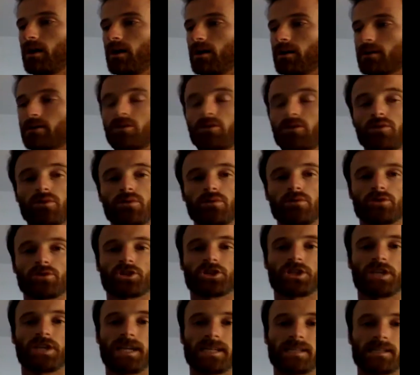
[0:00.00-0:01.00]
Google
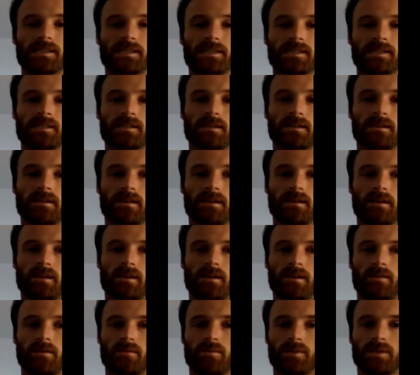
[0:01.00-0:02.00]
Sheets,
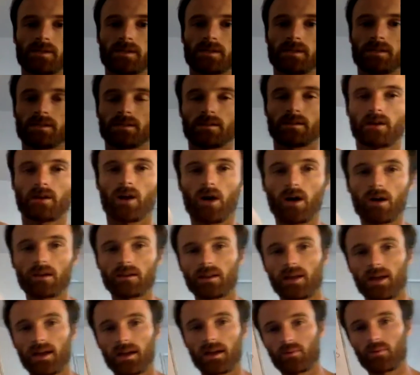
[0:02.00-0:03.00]
which is an
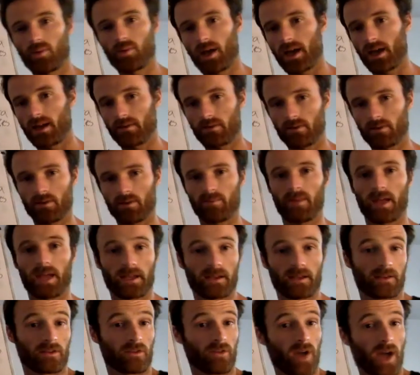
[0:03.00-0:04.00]
online way to make
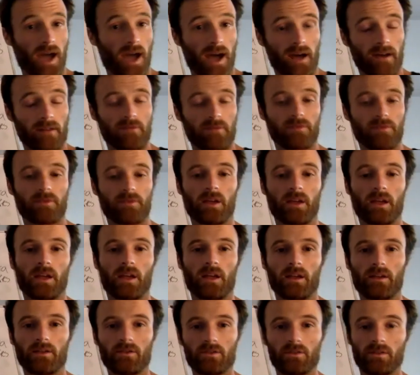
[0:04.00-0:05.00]
a graph,
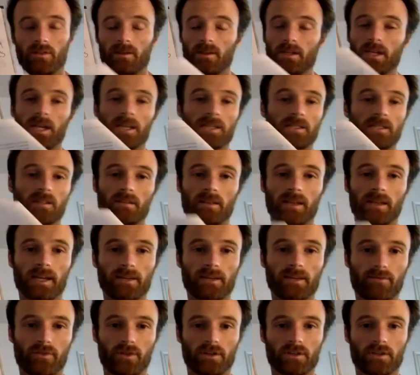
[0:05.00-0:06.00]
she has a link
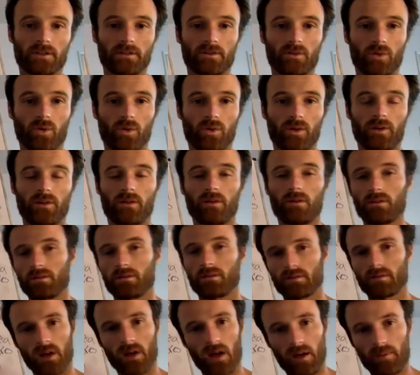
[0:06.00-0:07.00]
for a tutorial.
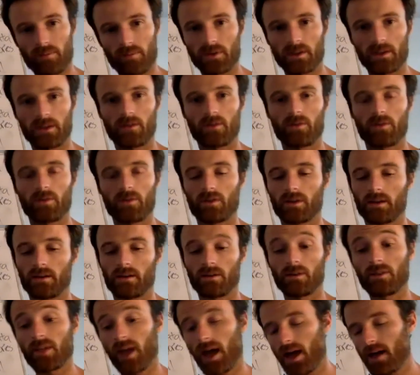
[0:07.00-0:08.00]
Up to you, you can
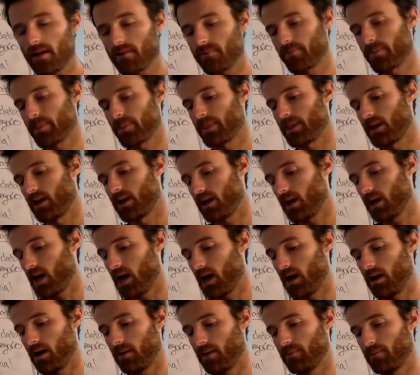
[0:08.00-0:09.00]
do that.
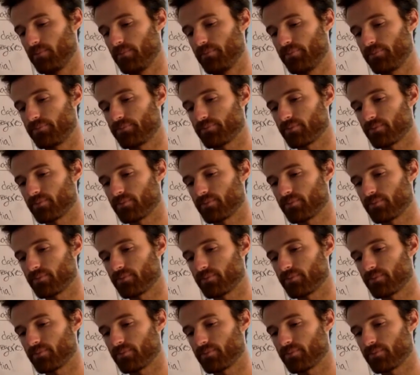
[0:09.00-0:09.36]
And